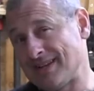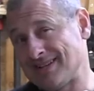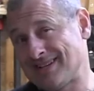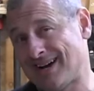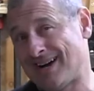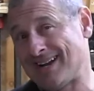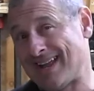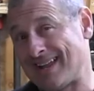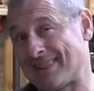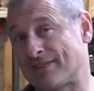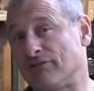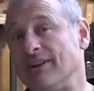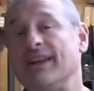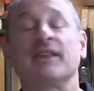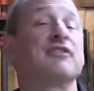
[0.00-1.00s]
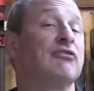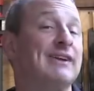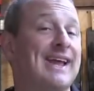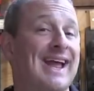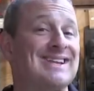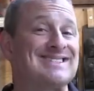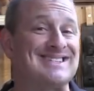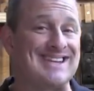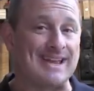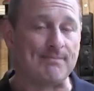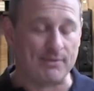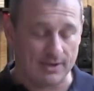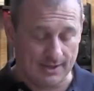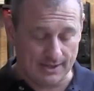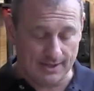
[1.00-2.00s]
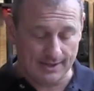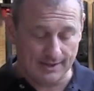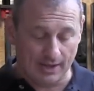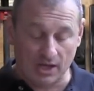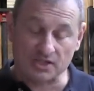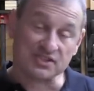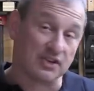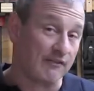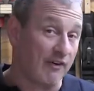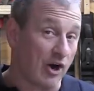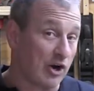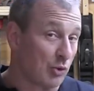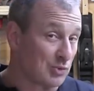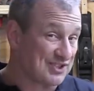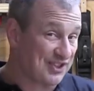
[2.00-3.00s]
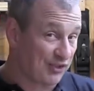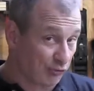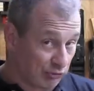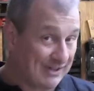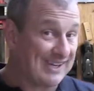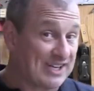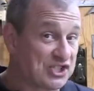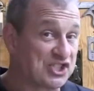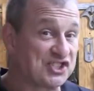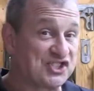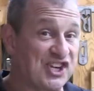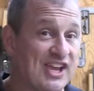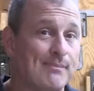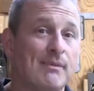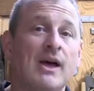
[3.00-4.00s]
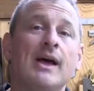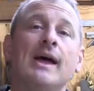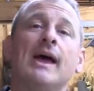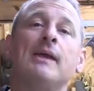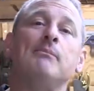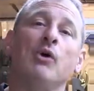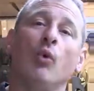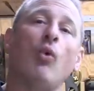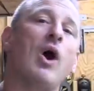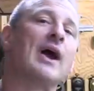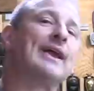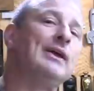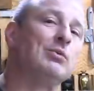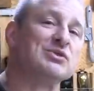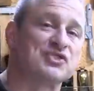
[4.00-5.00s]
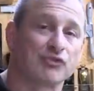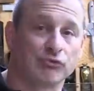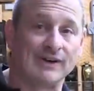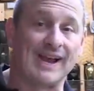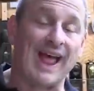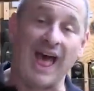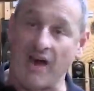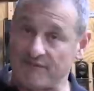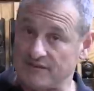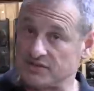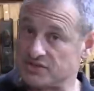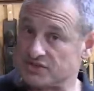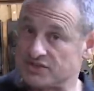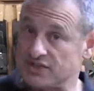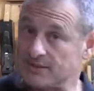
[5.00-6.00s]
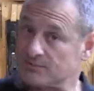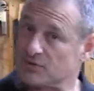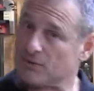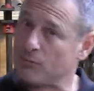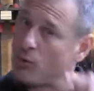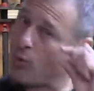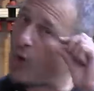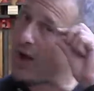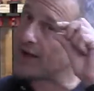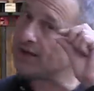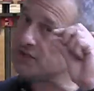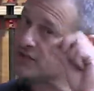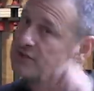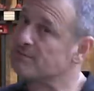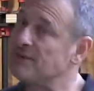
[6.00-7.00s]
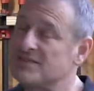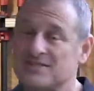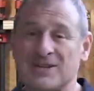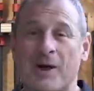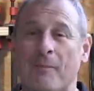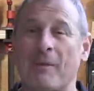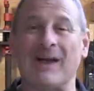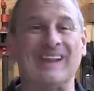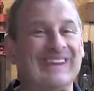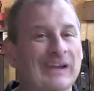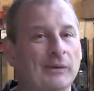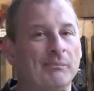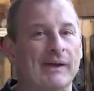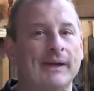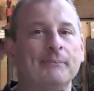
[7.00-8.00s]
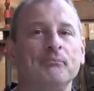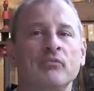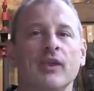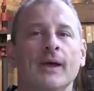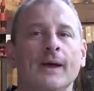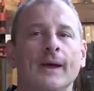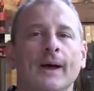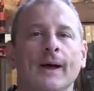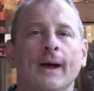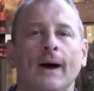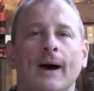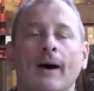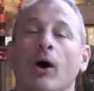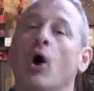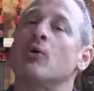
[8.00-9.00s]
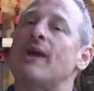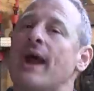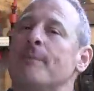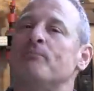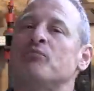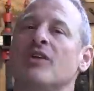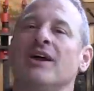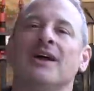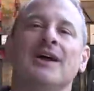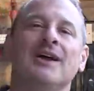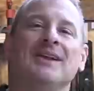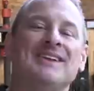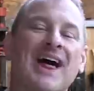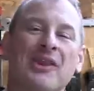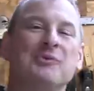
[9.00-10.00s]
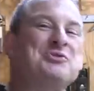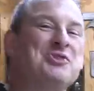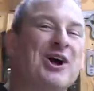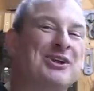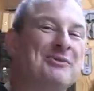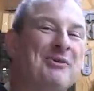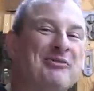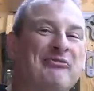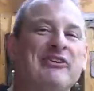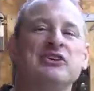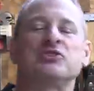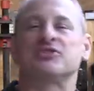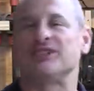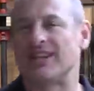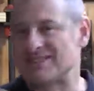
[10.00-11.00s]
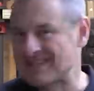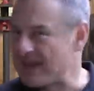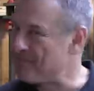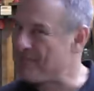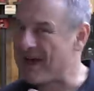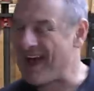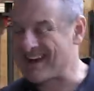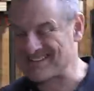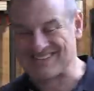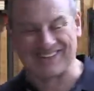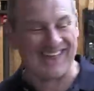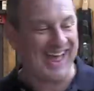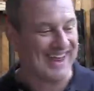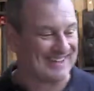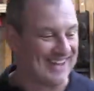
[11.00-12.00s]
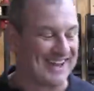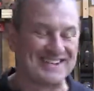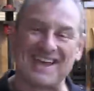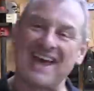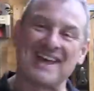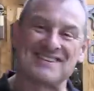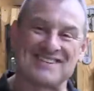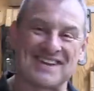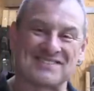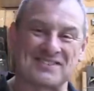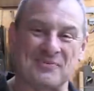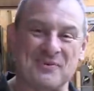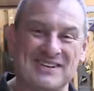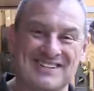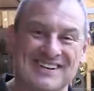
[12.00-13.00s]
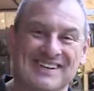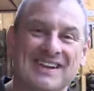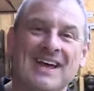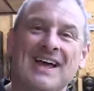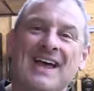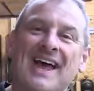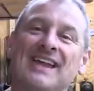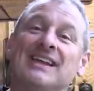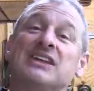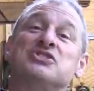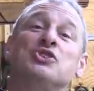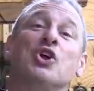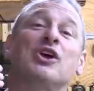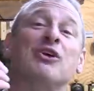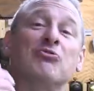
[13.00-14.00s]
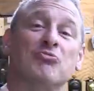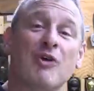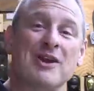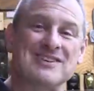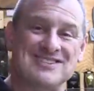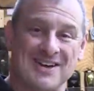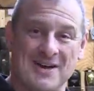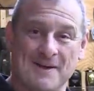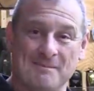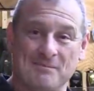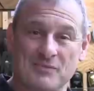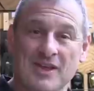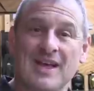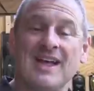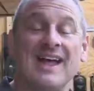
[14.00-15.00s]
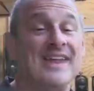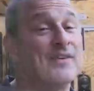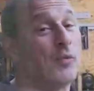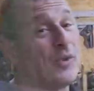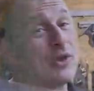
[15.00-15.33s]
can cut at 3 and 3 eighths deep, the Husqvarna was three inches deep and Milwaukee was three and a half inches deep. So Milwaukee just beats it out by a little bit. Uh, okay, now that we talked about features, let's get back to that head-to-head -head test that we did and let's look at runtime. And the